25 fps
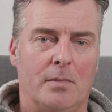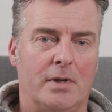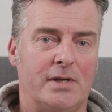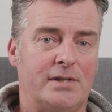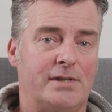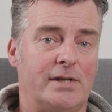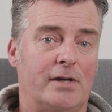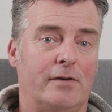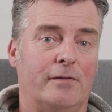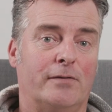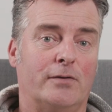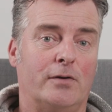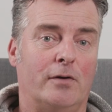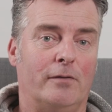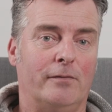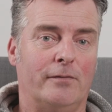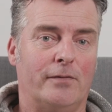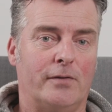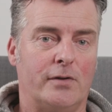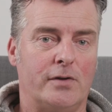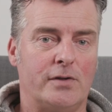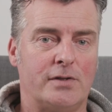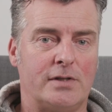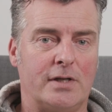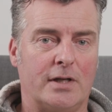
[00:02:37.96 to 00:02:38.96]
My
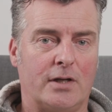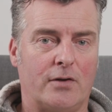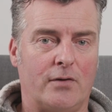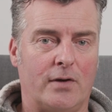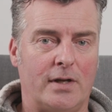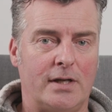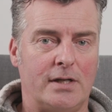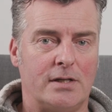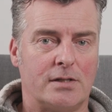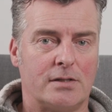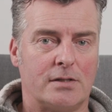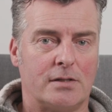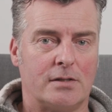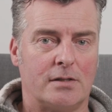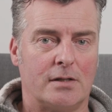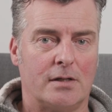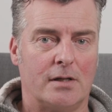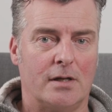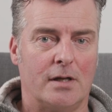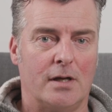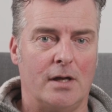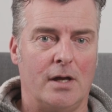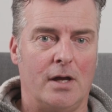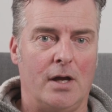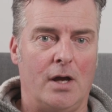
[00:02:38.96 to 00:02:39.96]
self-confidence increased,
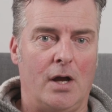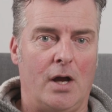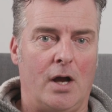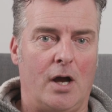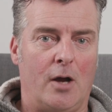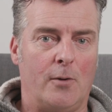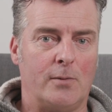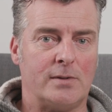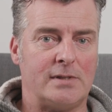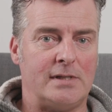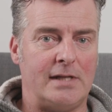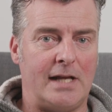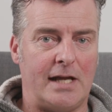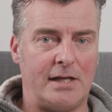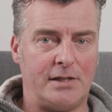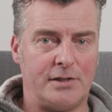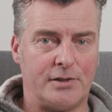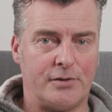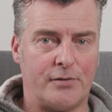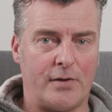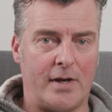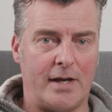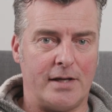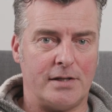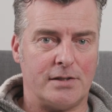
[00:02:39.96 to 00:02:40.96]
I was less
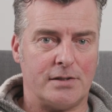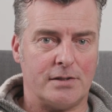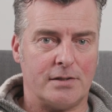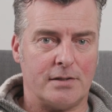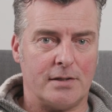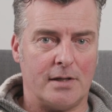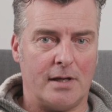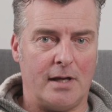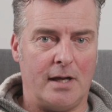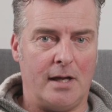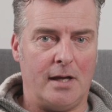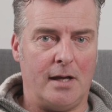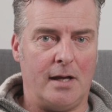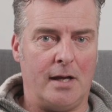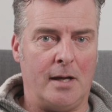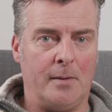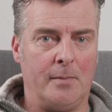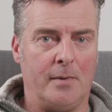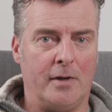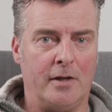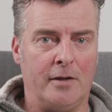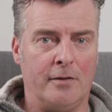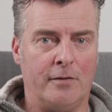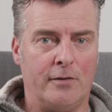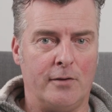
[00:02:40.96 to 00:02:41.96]
stressed, and
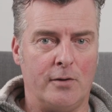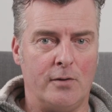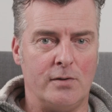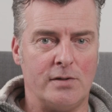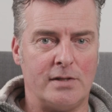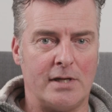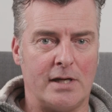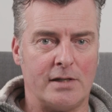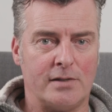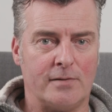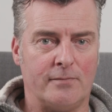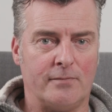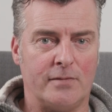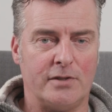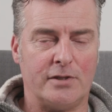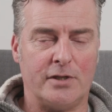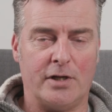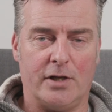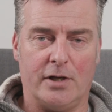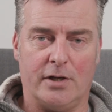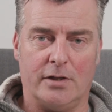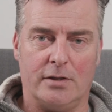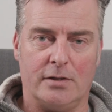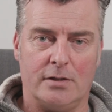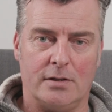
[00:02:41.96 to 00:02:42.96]
my enthusiasm
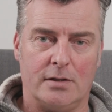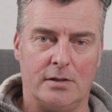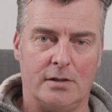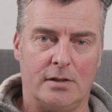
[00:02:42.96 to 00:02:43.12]
returned.